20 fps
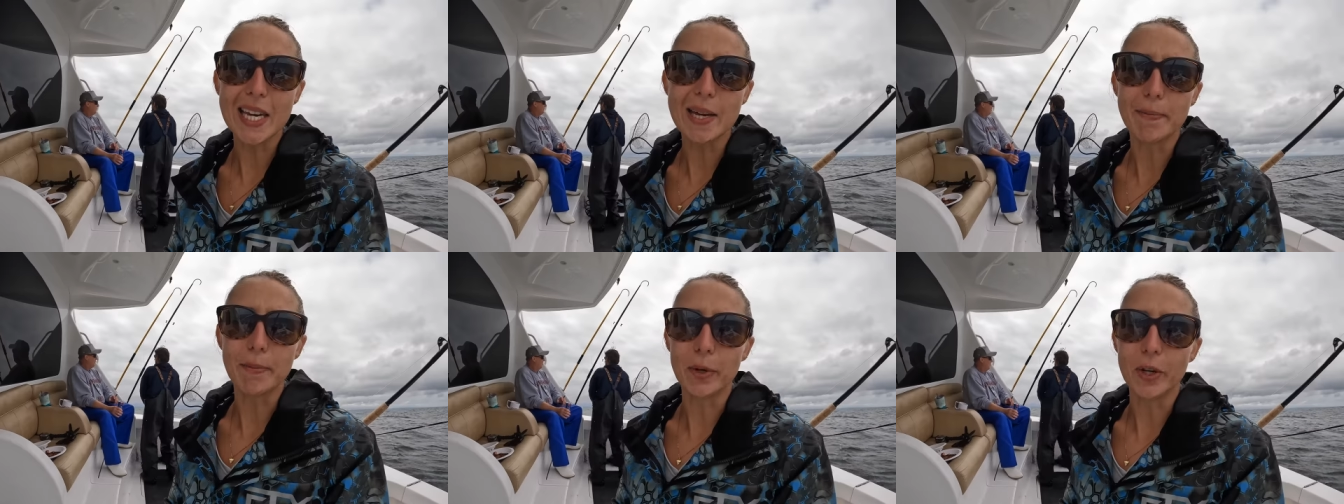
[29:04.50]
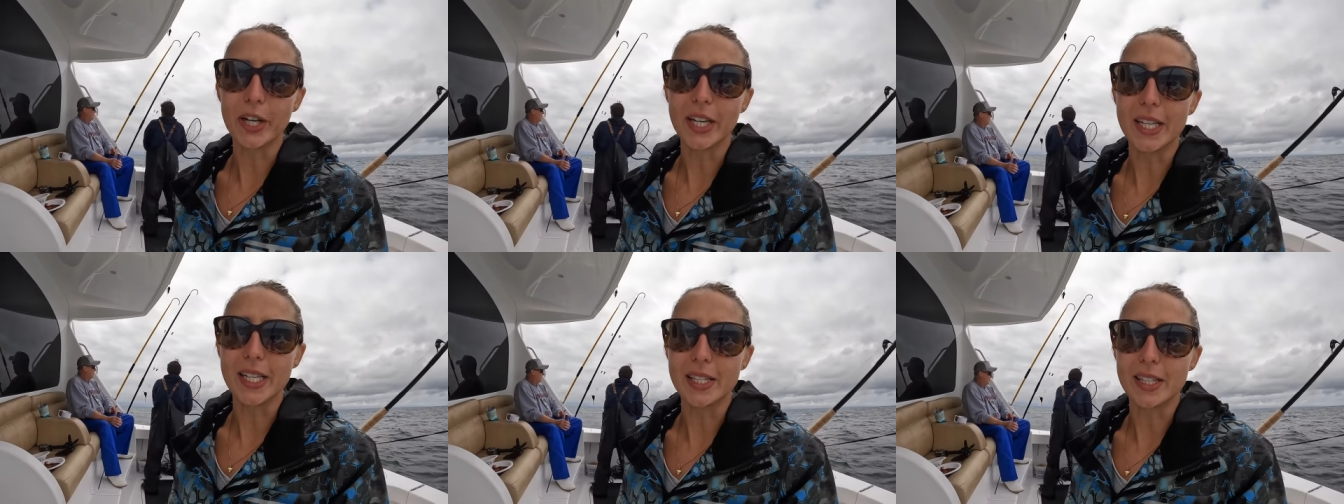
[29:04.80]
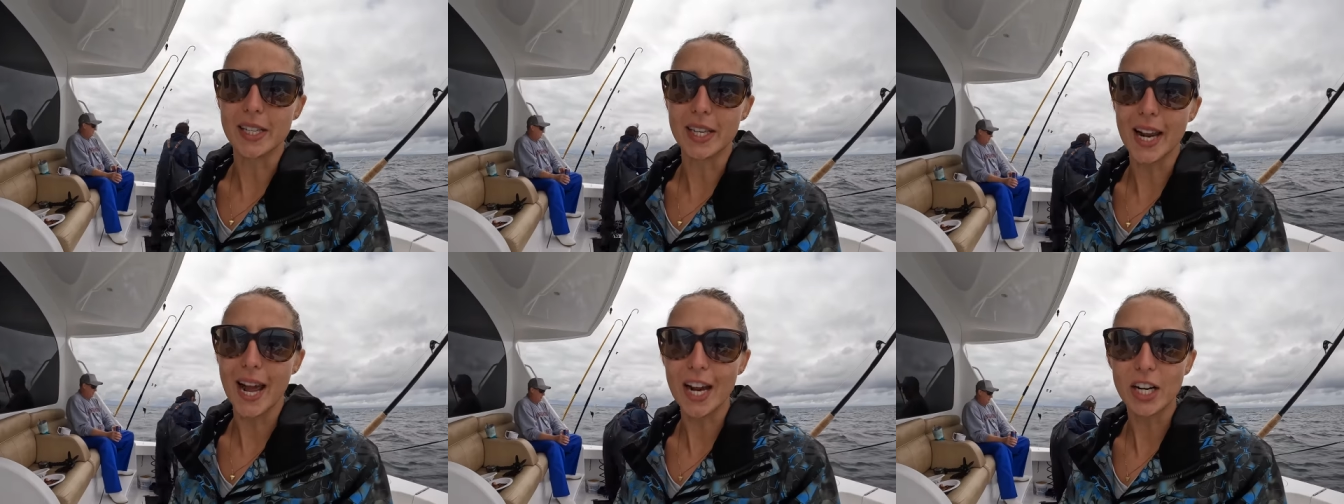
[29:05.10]
keeper
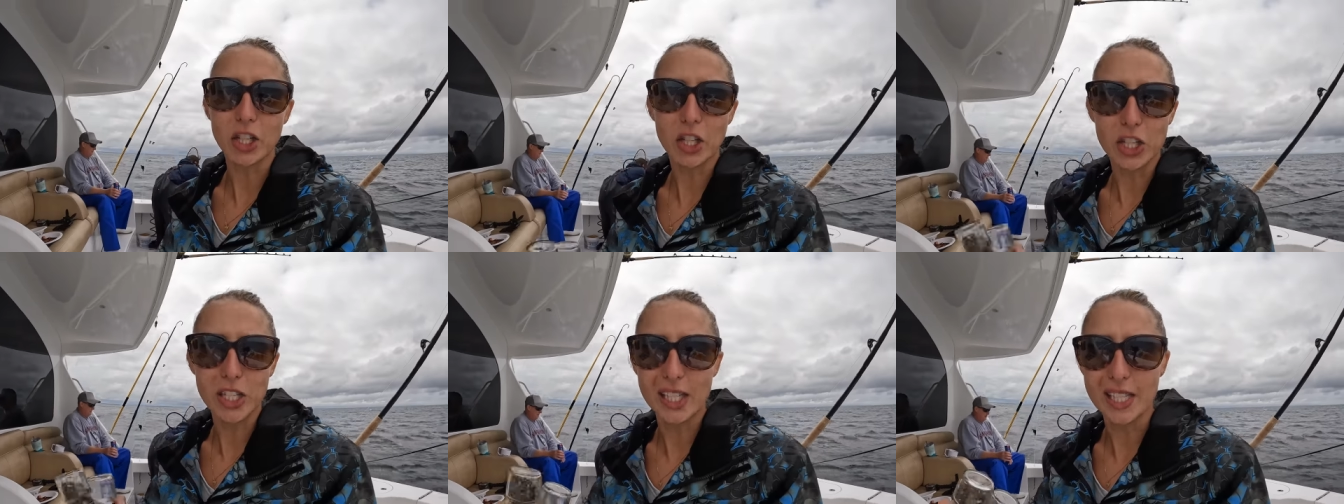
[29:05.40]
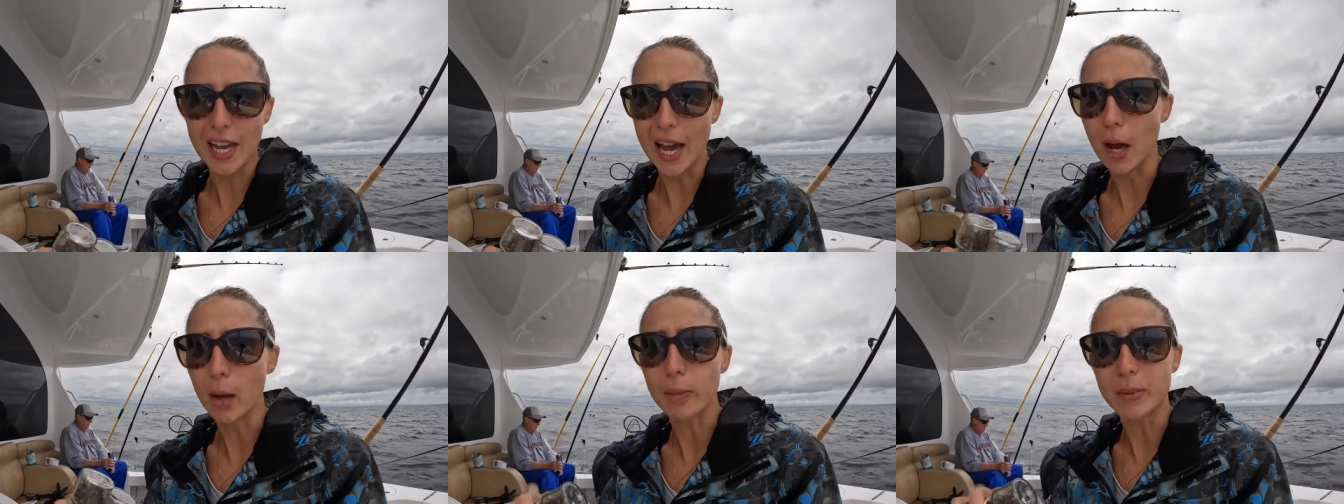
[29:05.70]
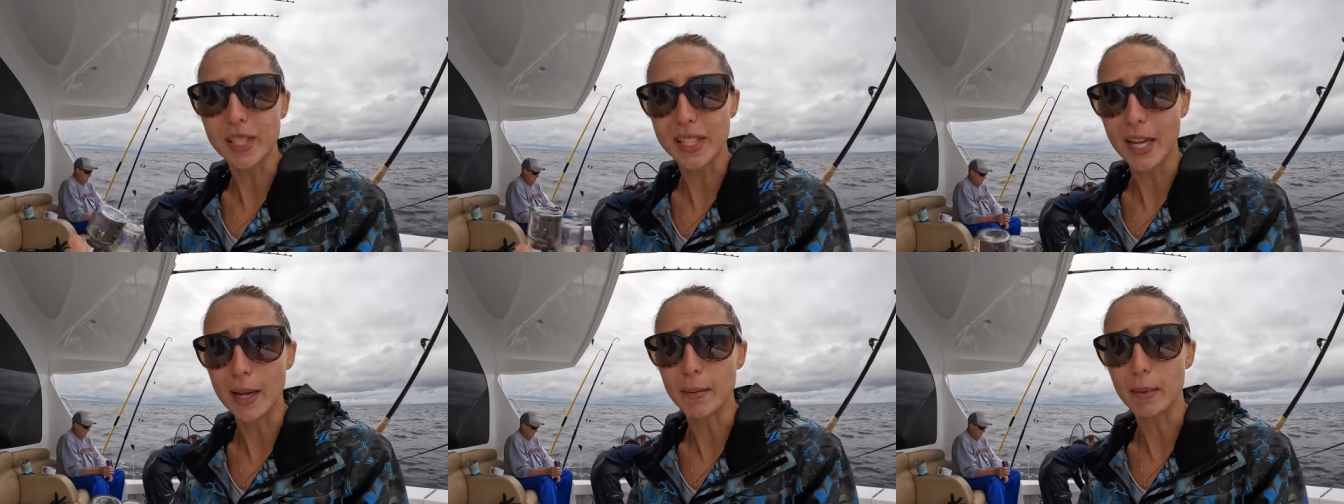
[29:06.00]
is, it actually
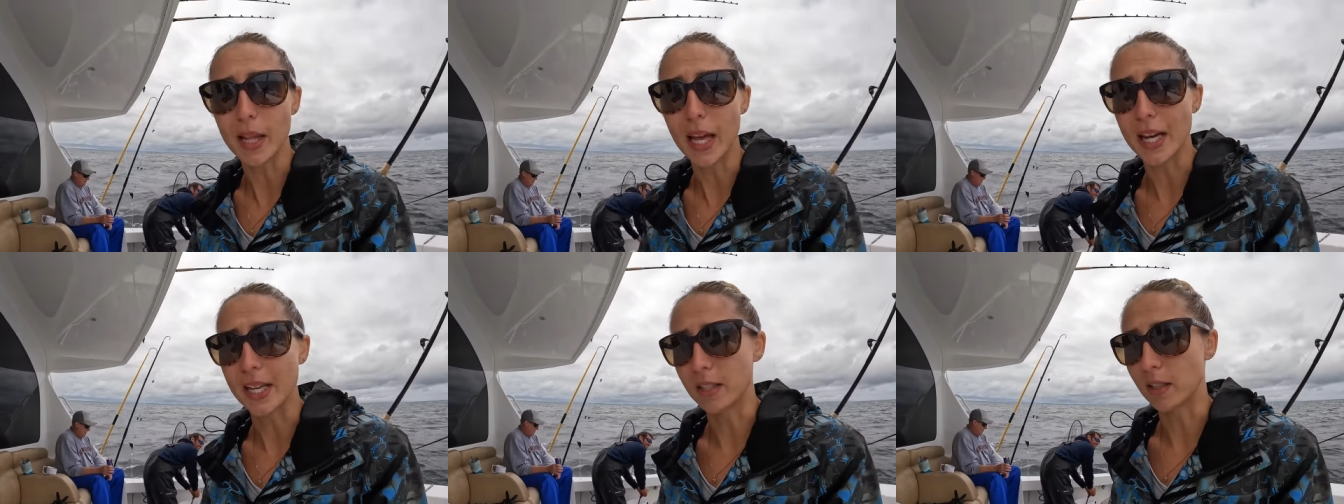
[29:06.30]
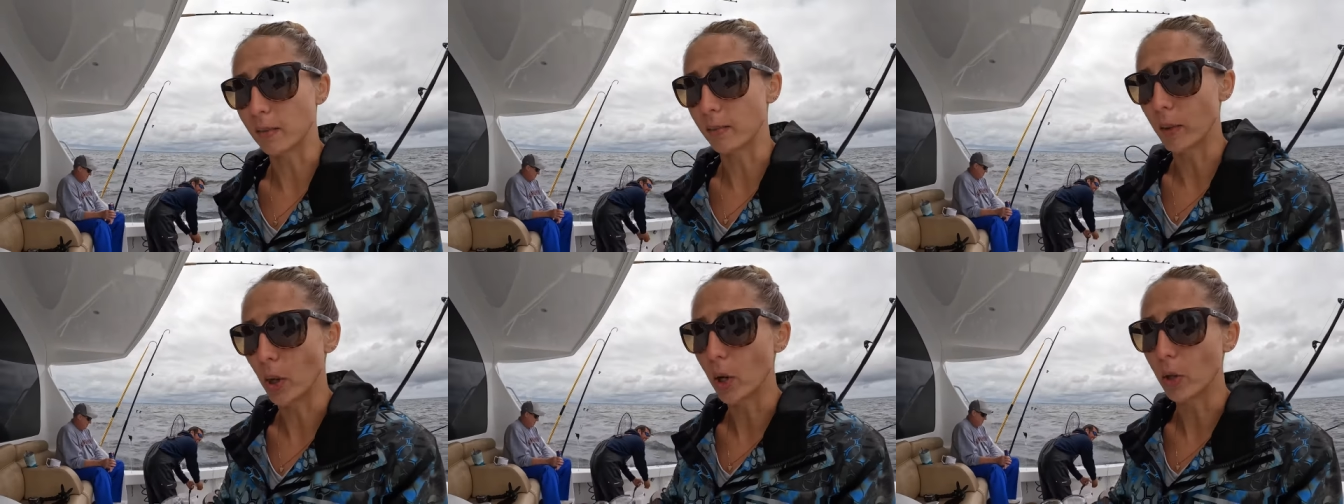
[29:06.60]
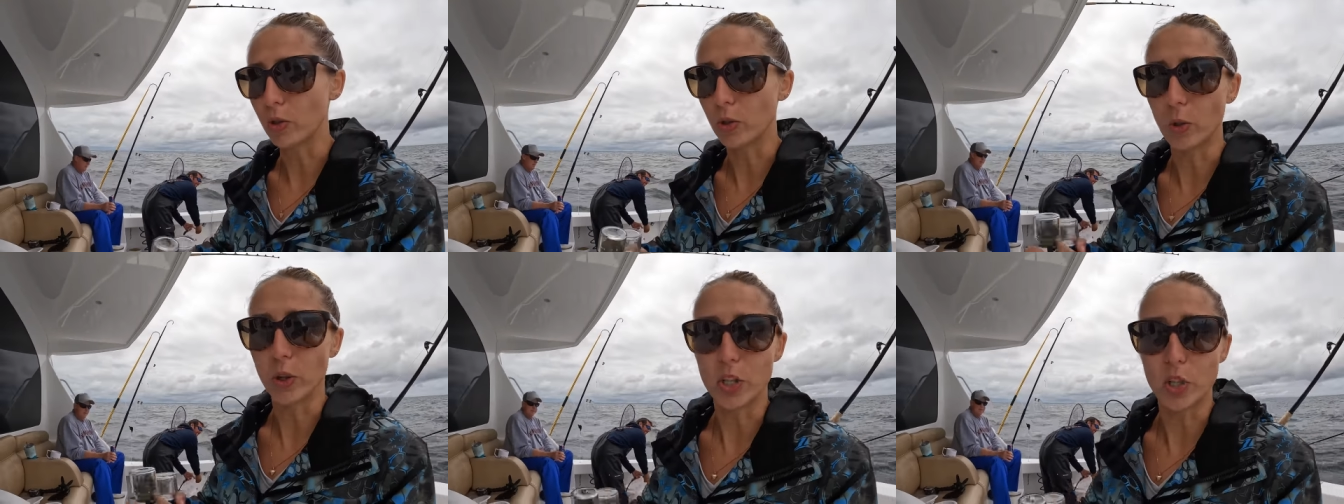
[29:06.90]
helps stabilize the
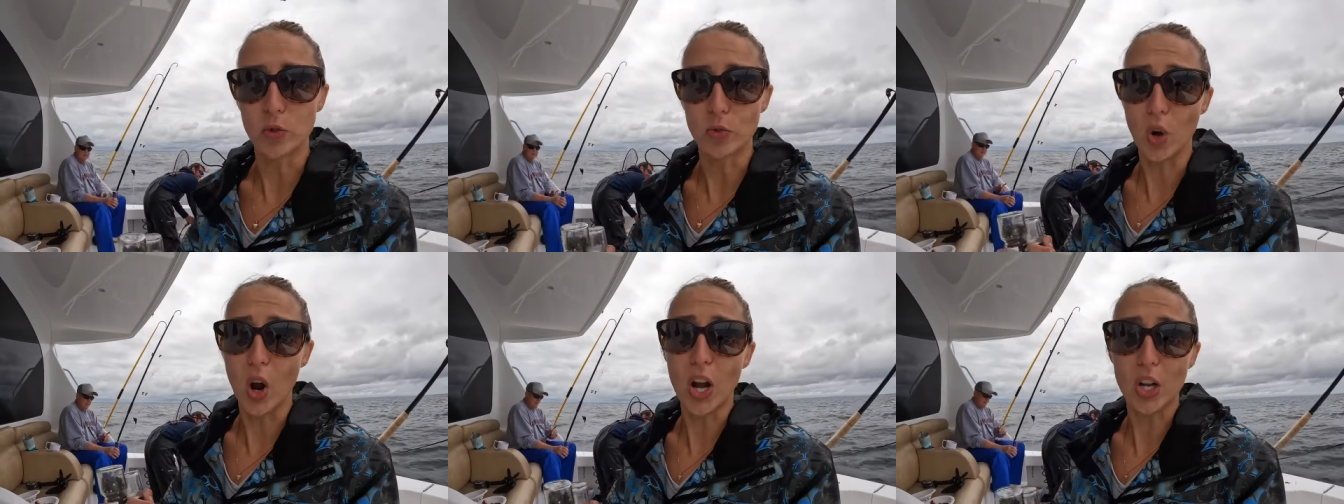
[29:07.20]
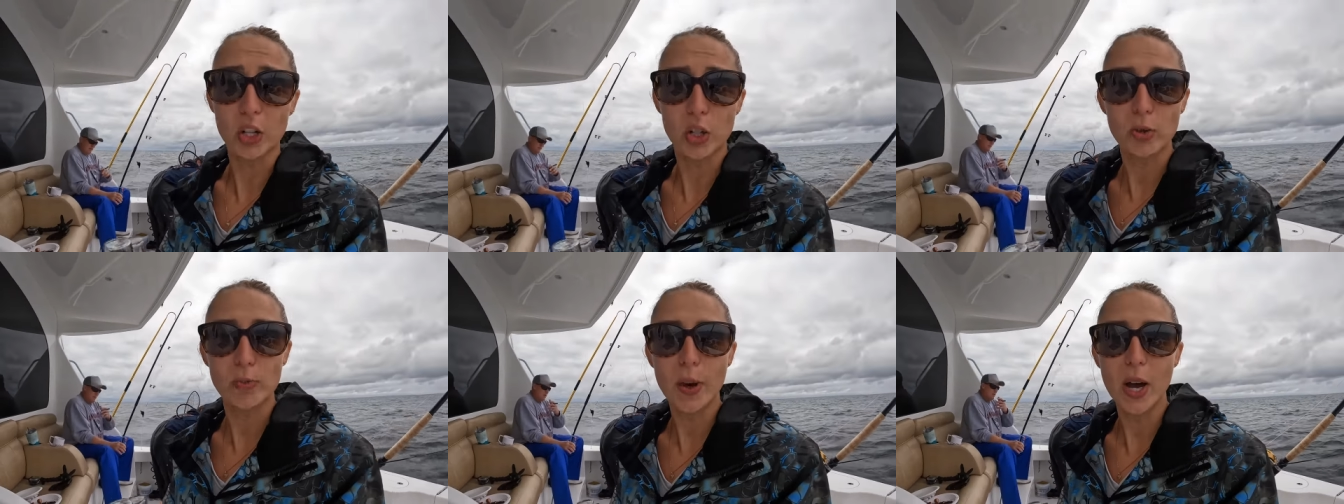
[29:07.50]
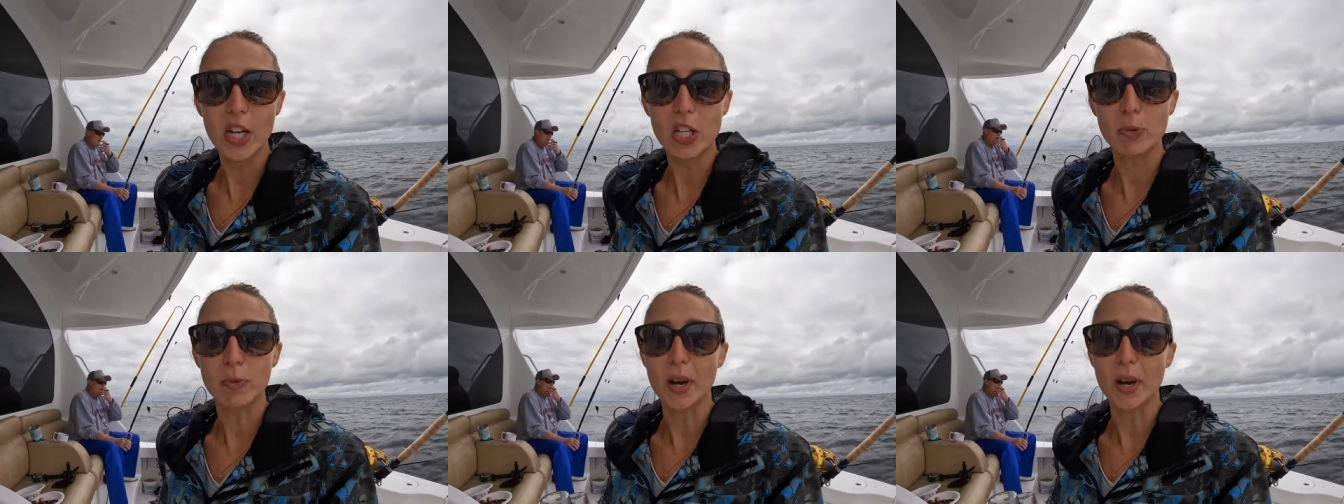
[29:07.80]
boat so it doesn't rock too much,